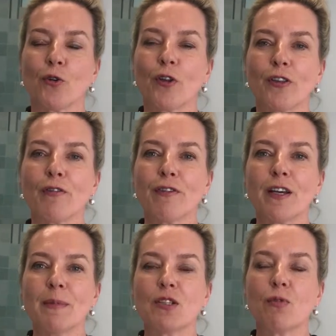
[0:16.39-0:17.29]
although the
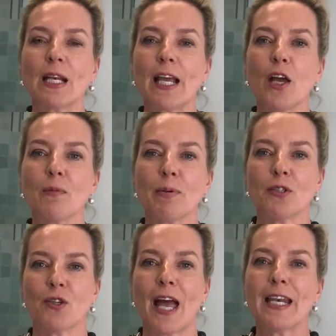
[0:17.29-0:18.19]
firm is really
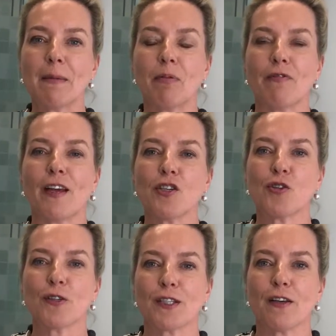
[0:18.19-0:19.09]
open to any
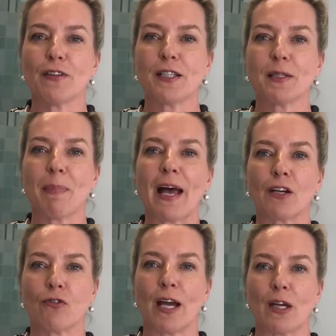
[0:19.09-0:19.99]
professional services
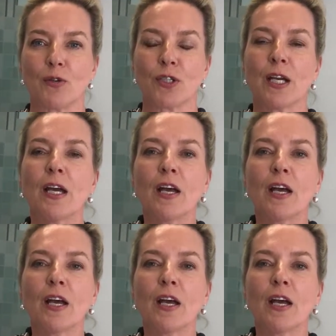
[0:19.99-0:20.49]
background.